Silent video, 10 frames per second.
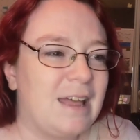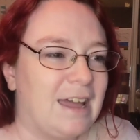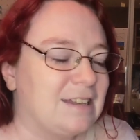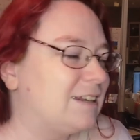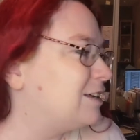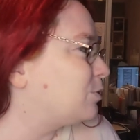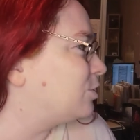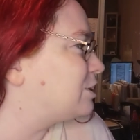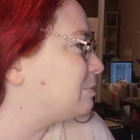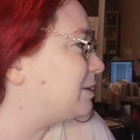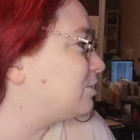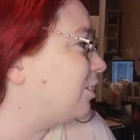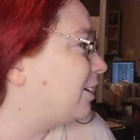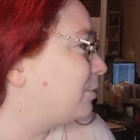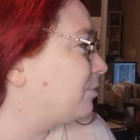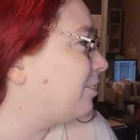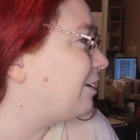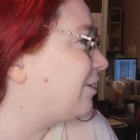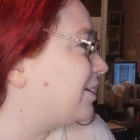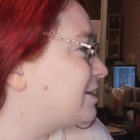today's words, my target
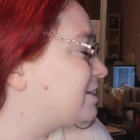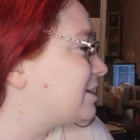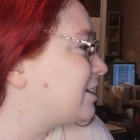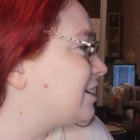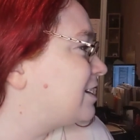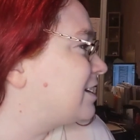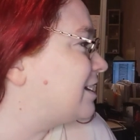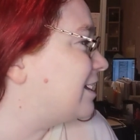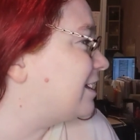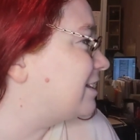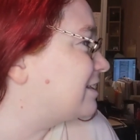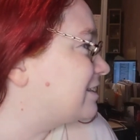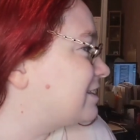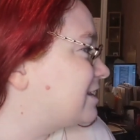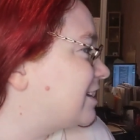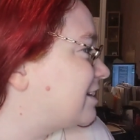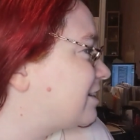progress is